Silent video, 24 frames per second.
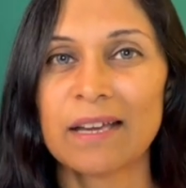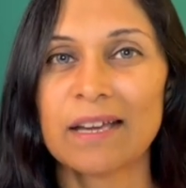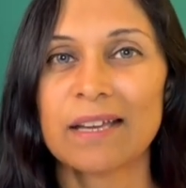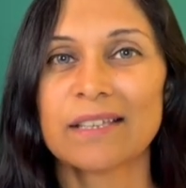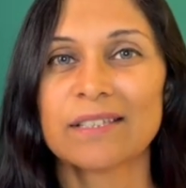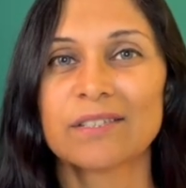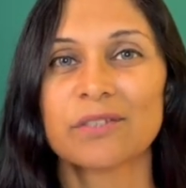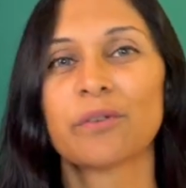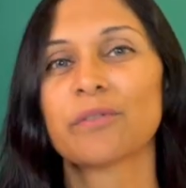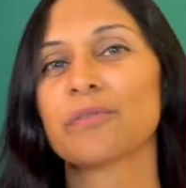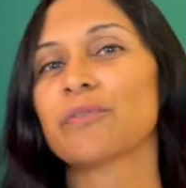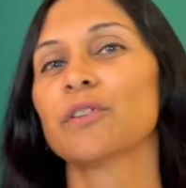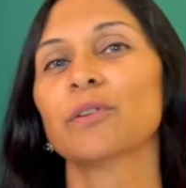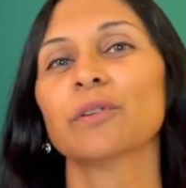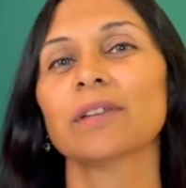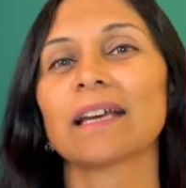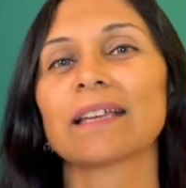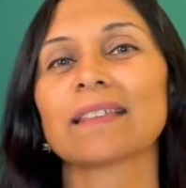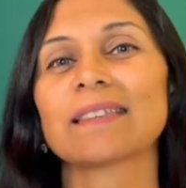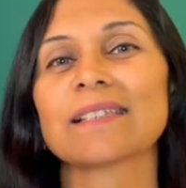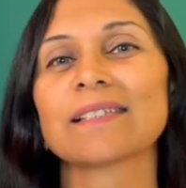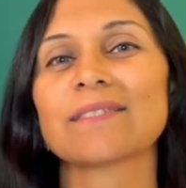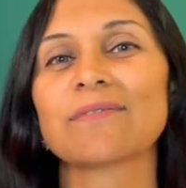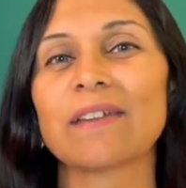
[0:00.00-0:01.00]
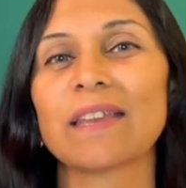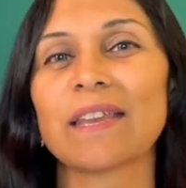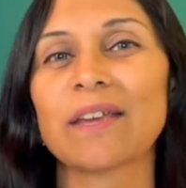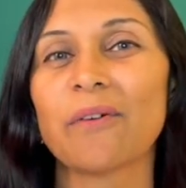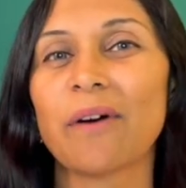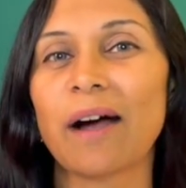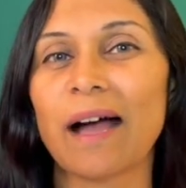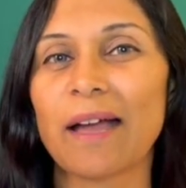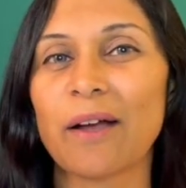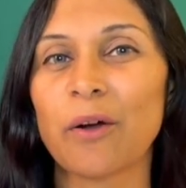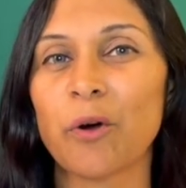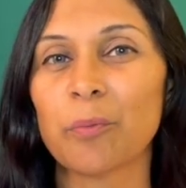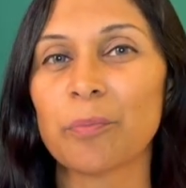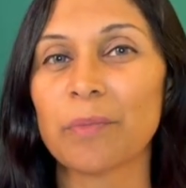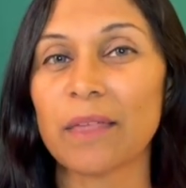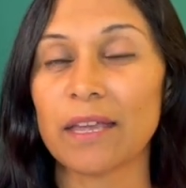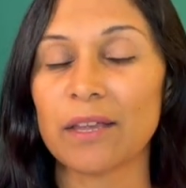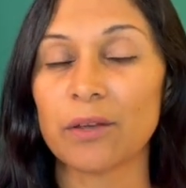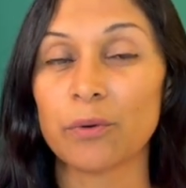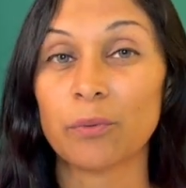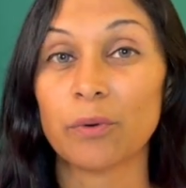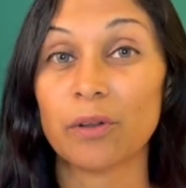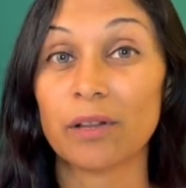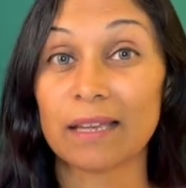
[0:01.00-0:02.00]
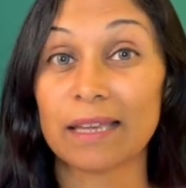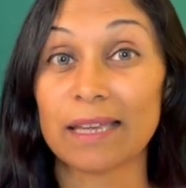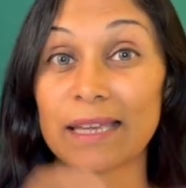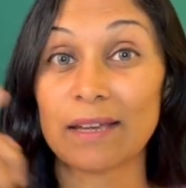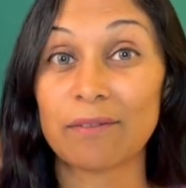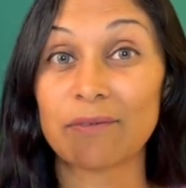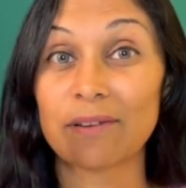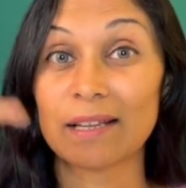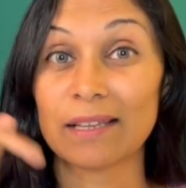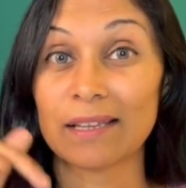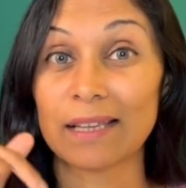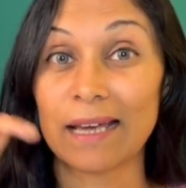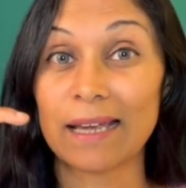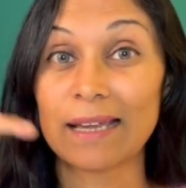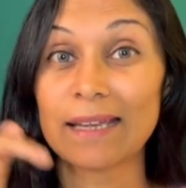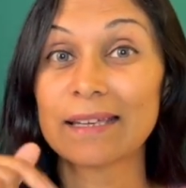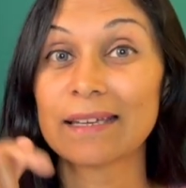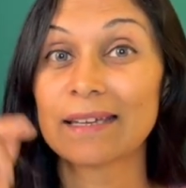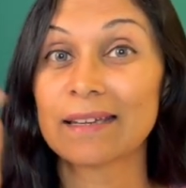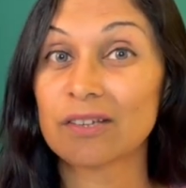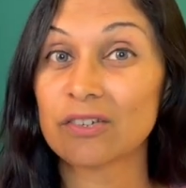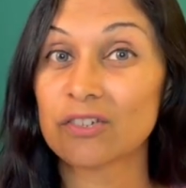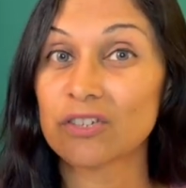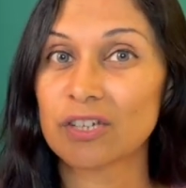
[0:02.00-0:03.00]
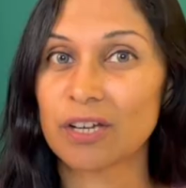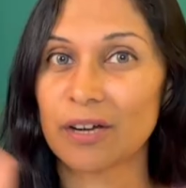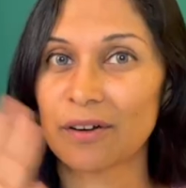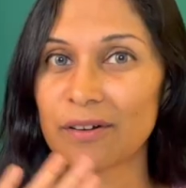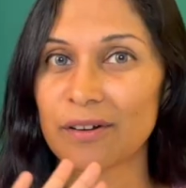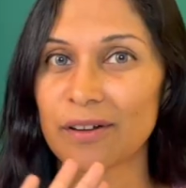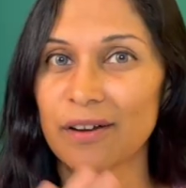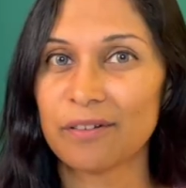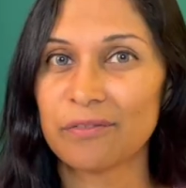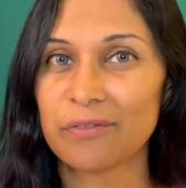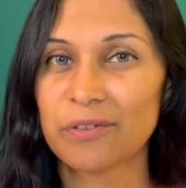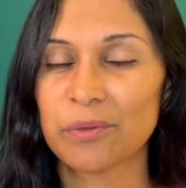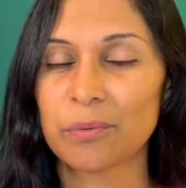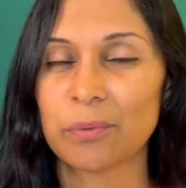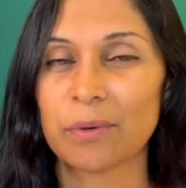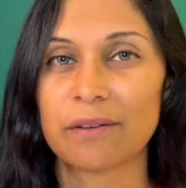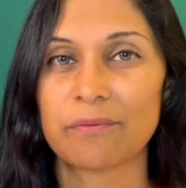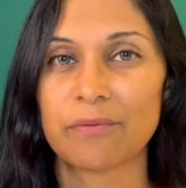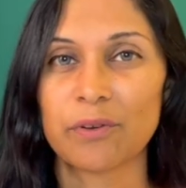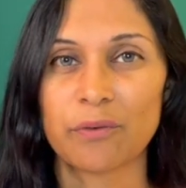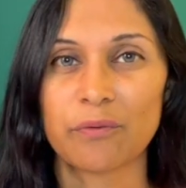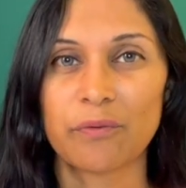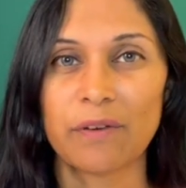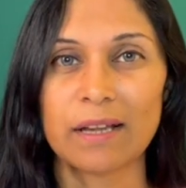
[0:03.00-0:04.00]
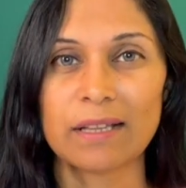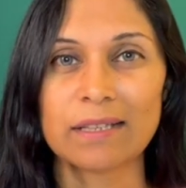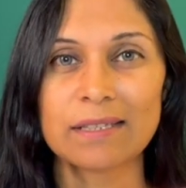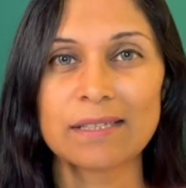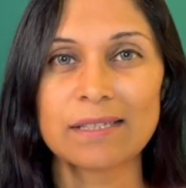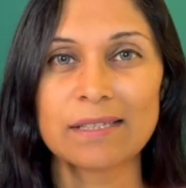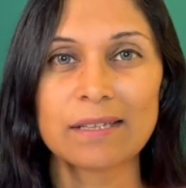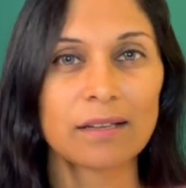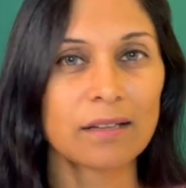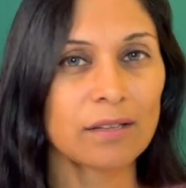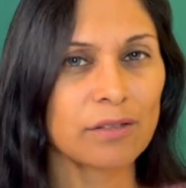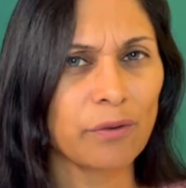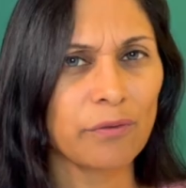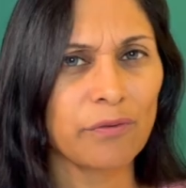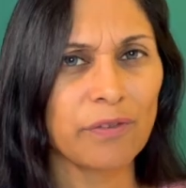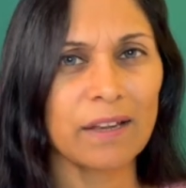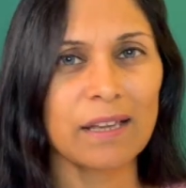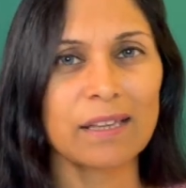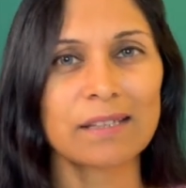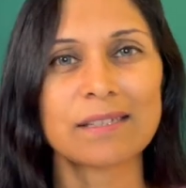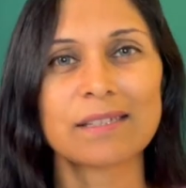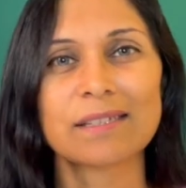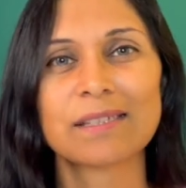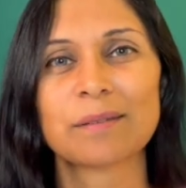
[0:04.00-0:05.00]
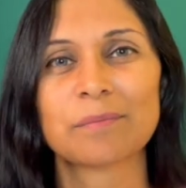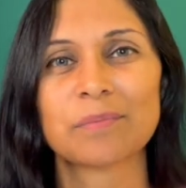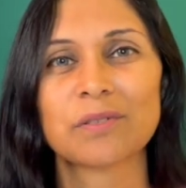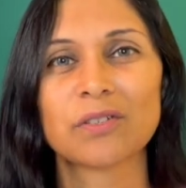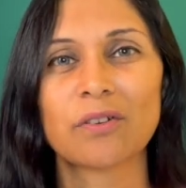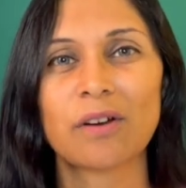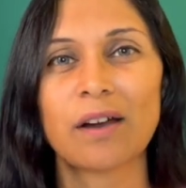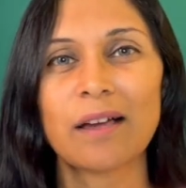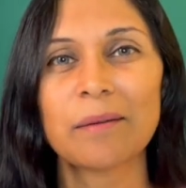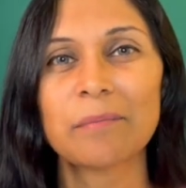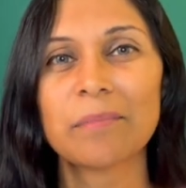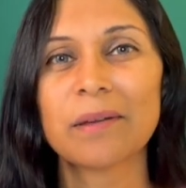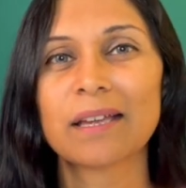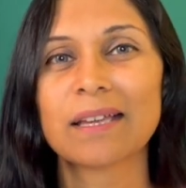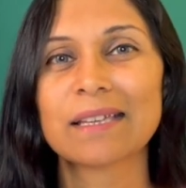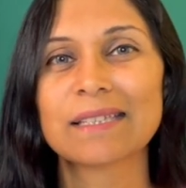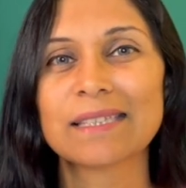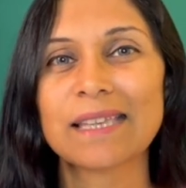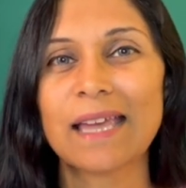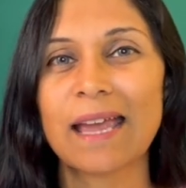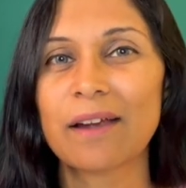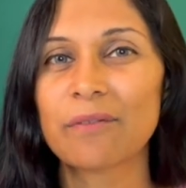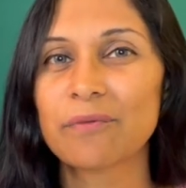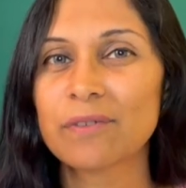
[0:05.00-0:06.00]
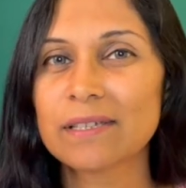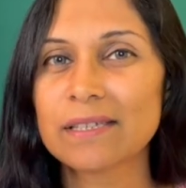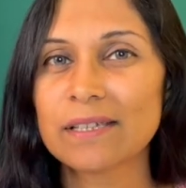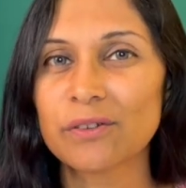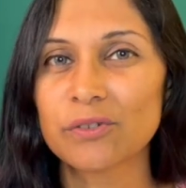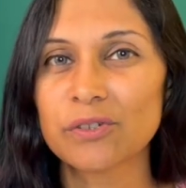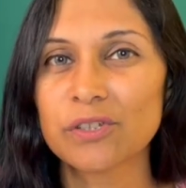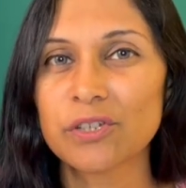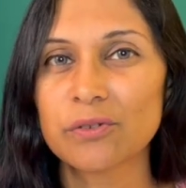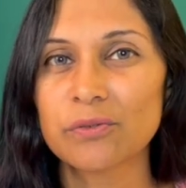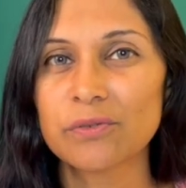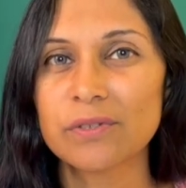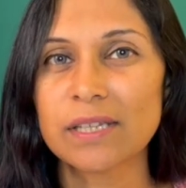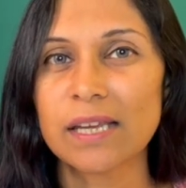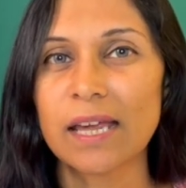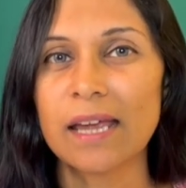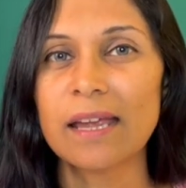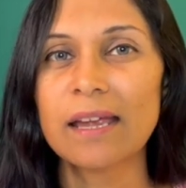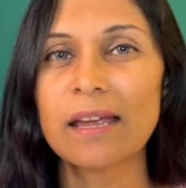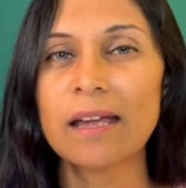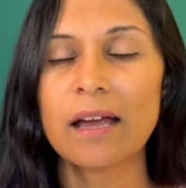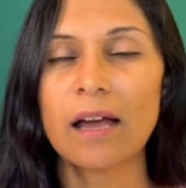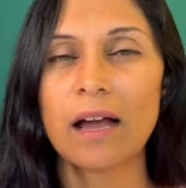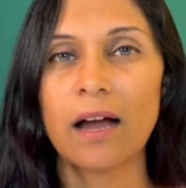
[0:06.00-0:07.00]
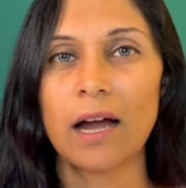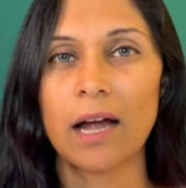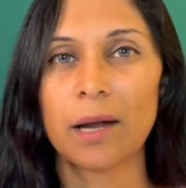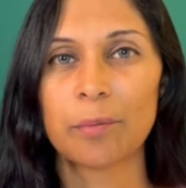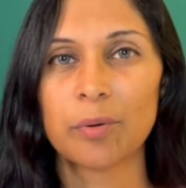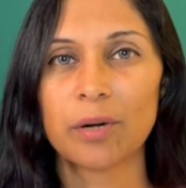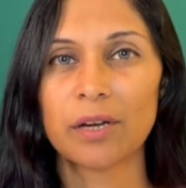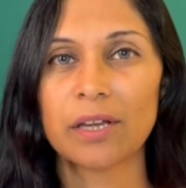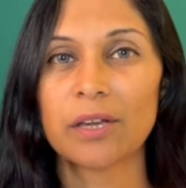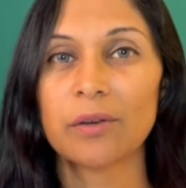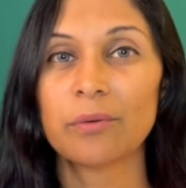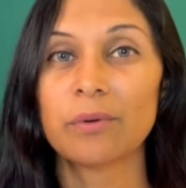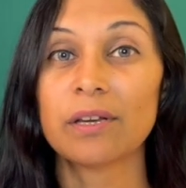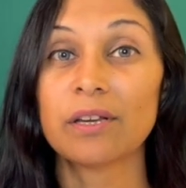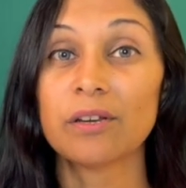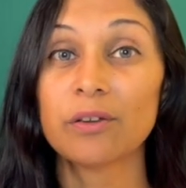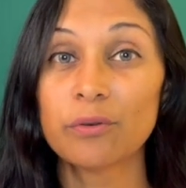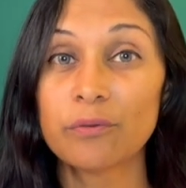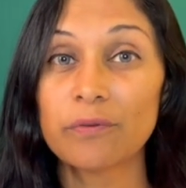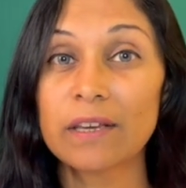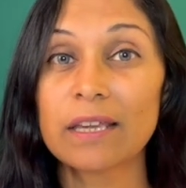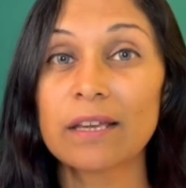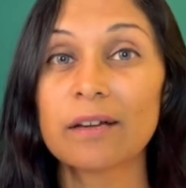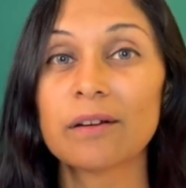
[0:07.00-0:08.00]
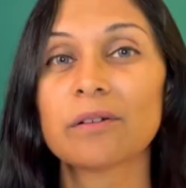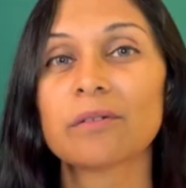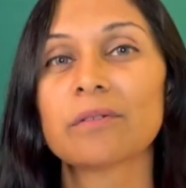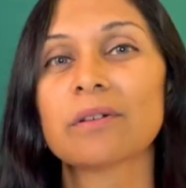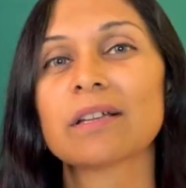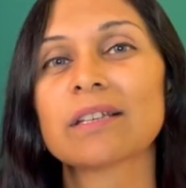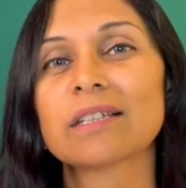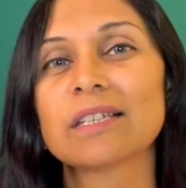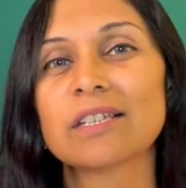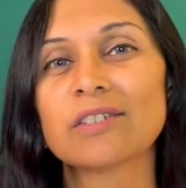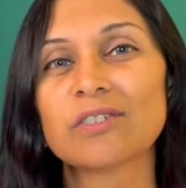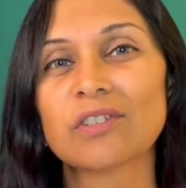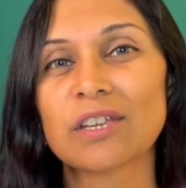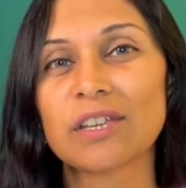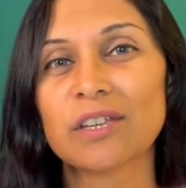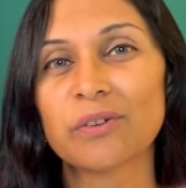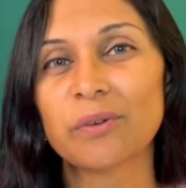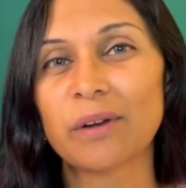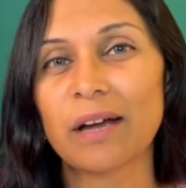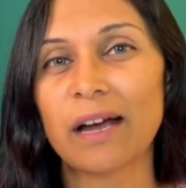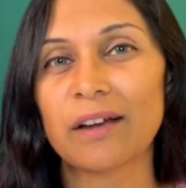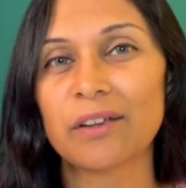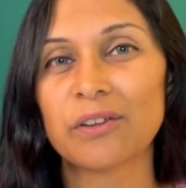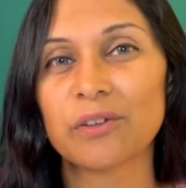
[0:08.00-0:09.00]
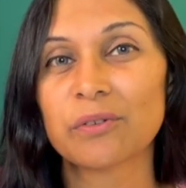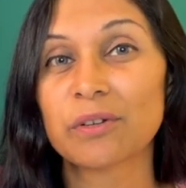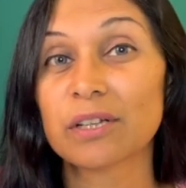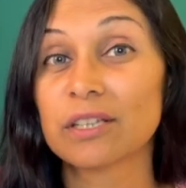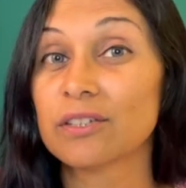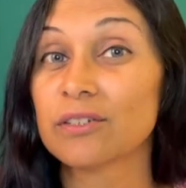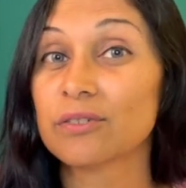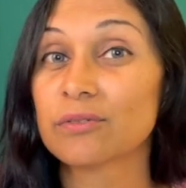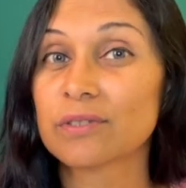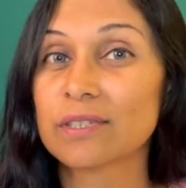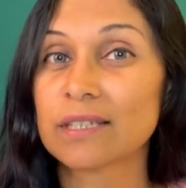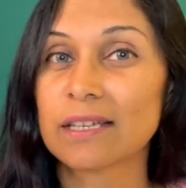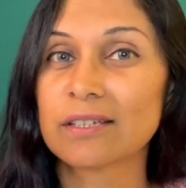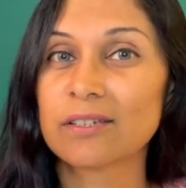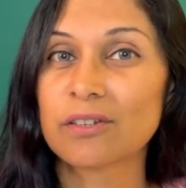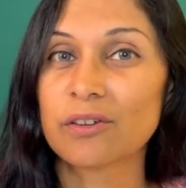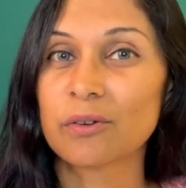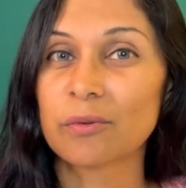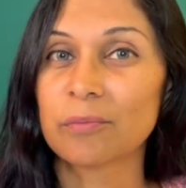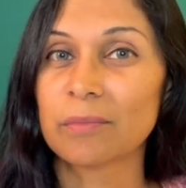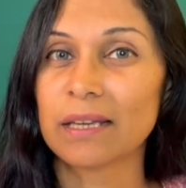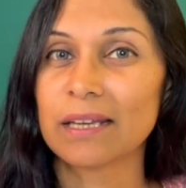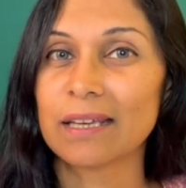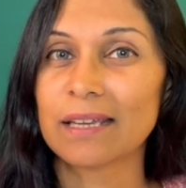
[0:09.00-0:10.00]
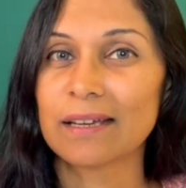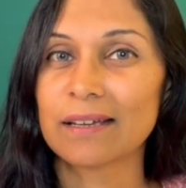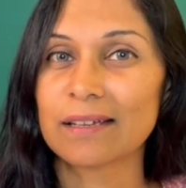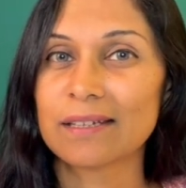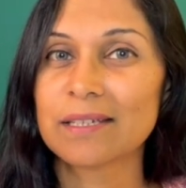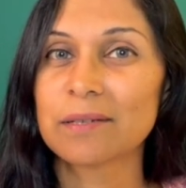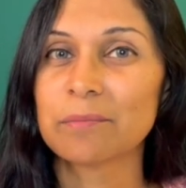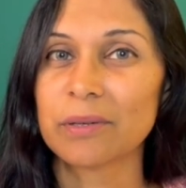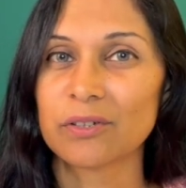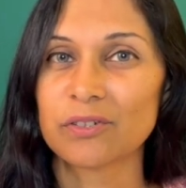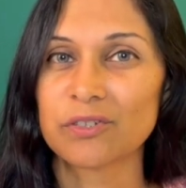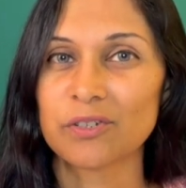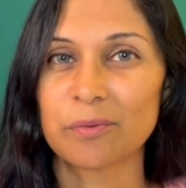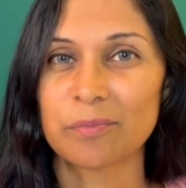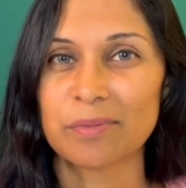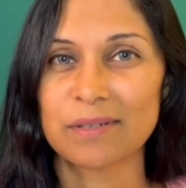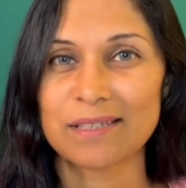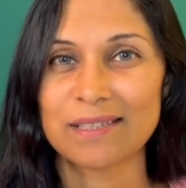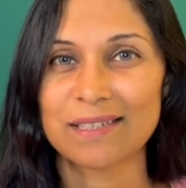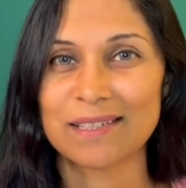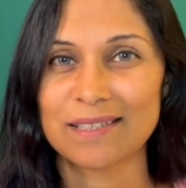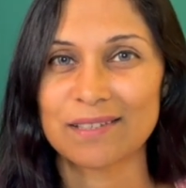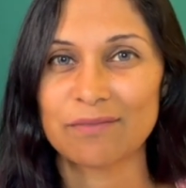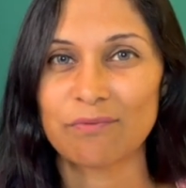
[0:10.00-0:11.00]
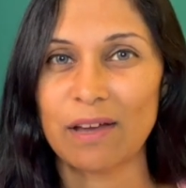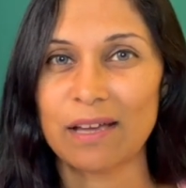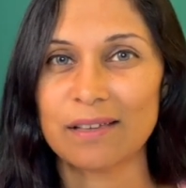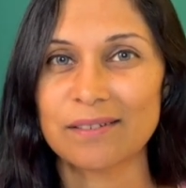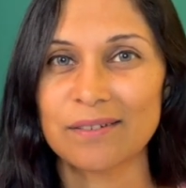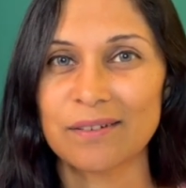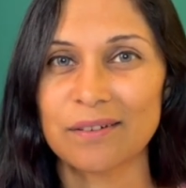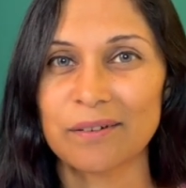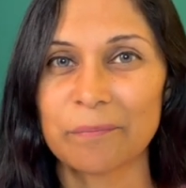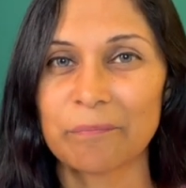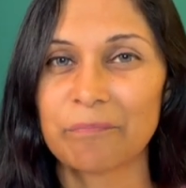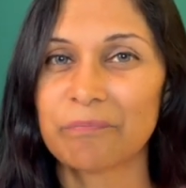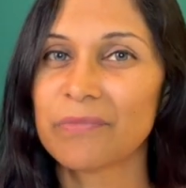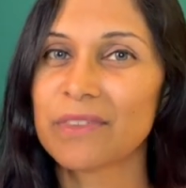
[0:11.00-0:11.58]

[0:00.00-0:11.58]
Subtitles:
So if you like this video, I hope that you will give it a like, share it off with one of your friends. Don't forget to subscribe, because every single Tuesday, I bring you a new video teaching you how you can use digital media to build your business faster.